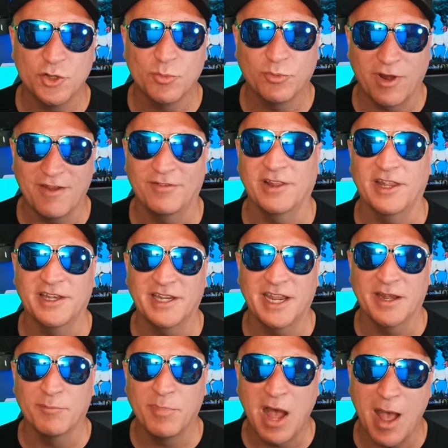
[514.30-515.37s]
prevalent
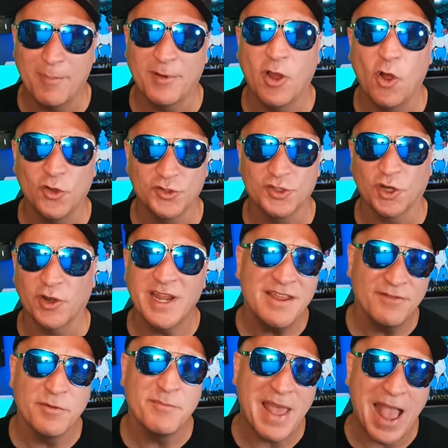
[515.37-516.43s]
in pop culture,
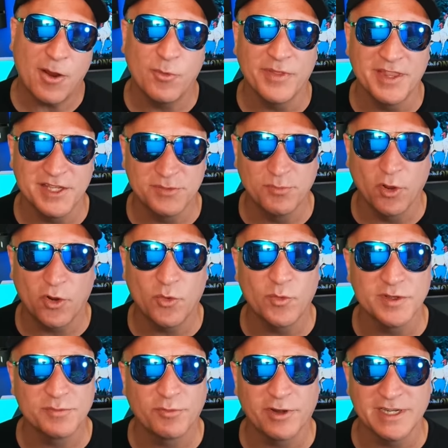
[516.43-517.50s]
even back when this book
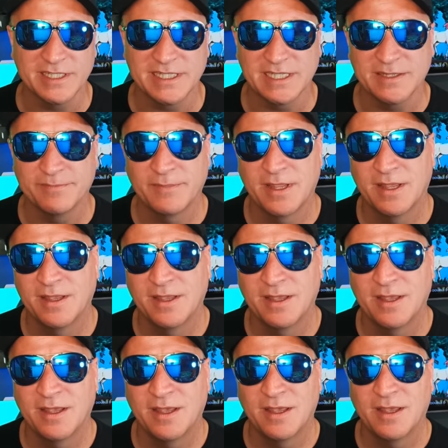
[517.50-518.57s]
was printed.
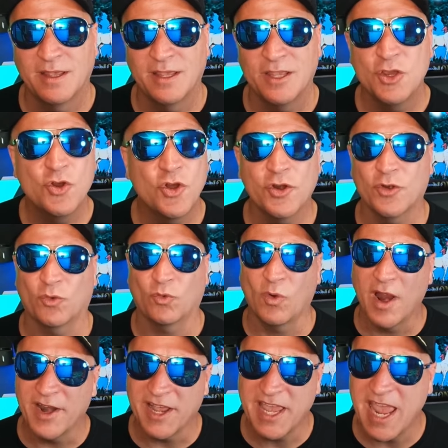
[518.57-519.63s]
You couldn't
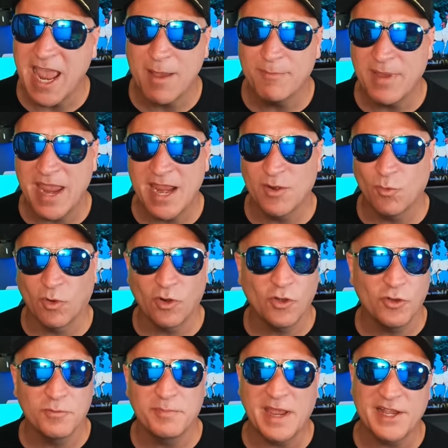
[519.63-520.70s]
run a campaign
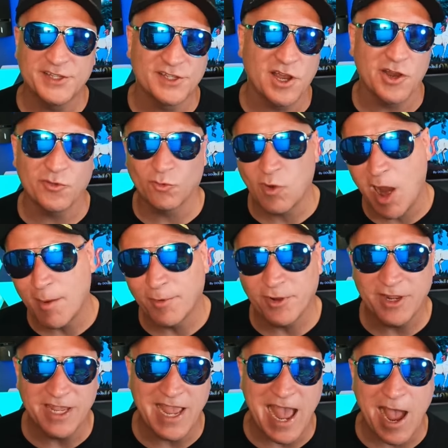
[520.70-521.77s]
world based on Robert
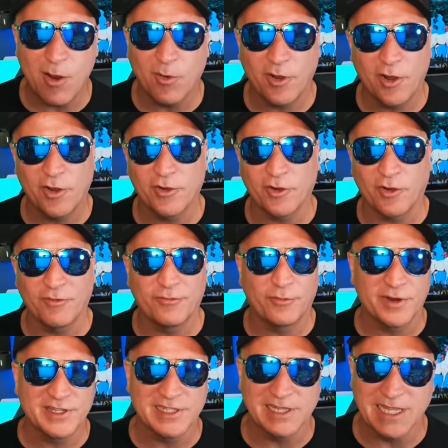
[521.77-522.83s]
E. Howard or
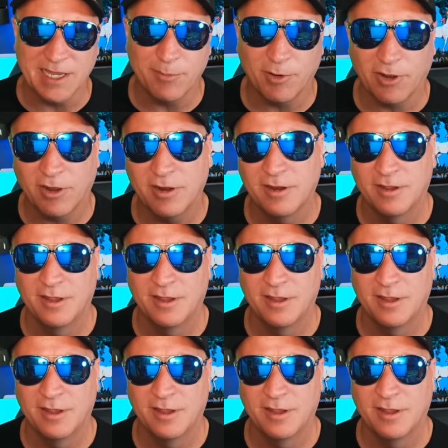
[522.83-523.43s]
Fritz Lieber,